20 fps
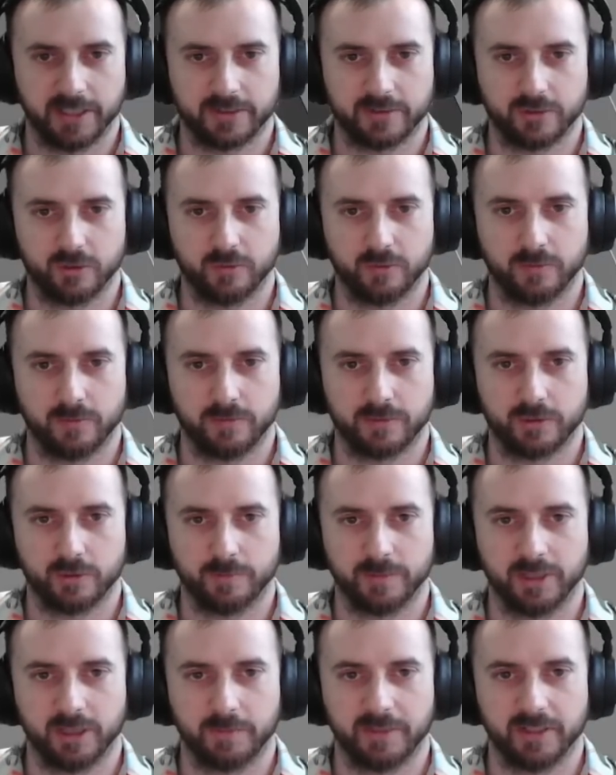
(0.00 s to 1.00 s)
2
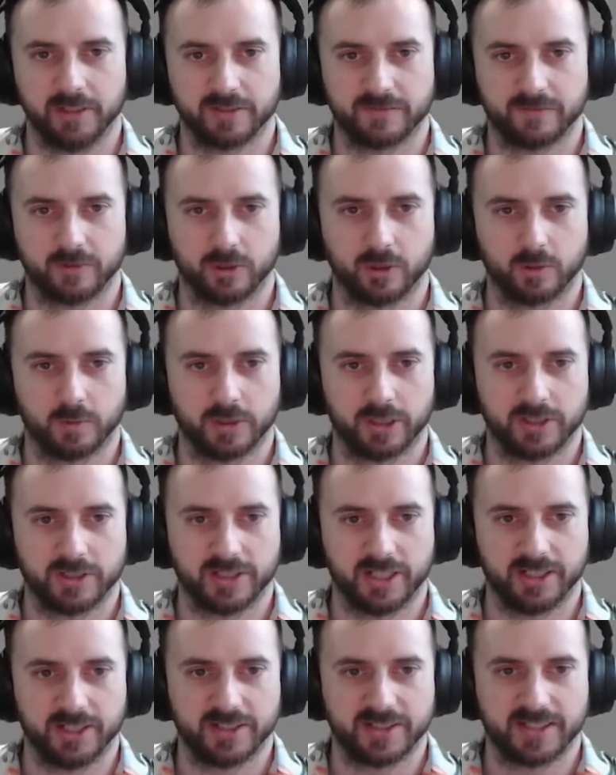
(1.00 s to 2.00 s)
millimeters forwards,
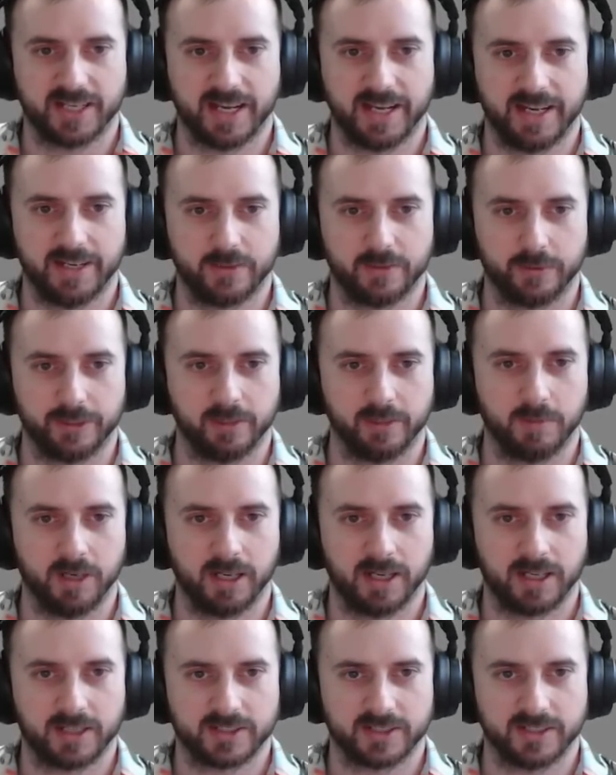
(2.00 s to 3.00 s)
I just tied it with the
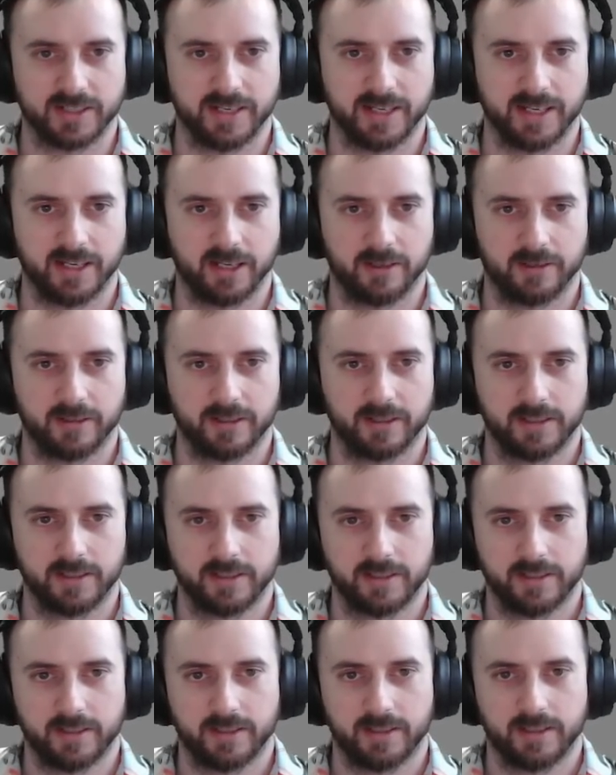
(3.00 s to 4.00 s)
box. And now,
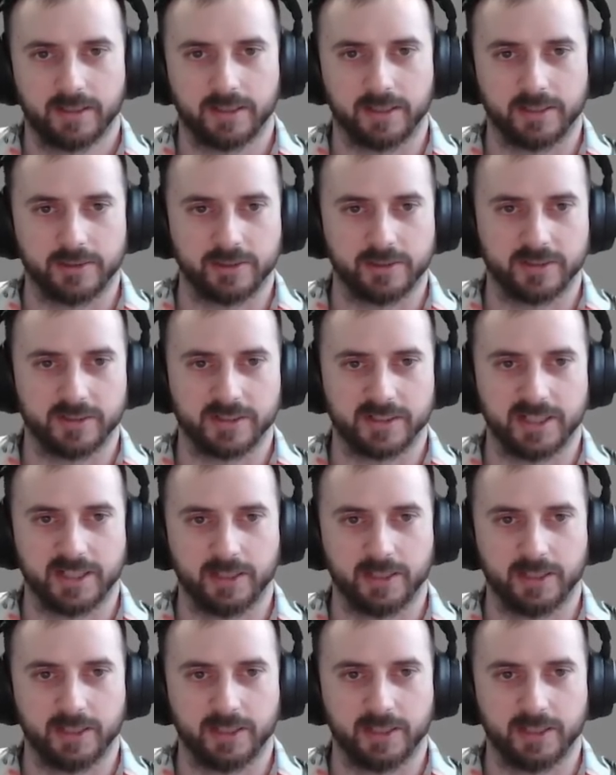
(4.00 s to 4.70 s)
as you can see,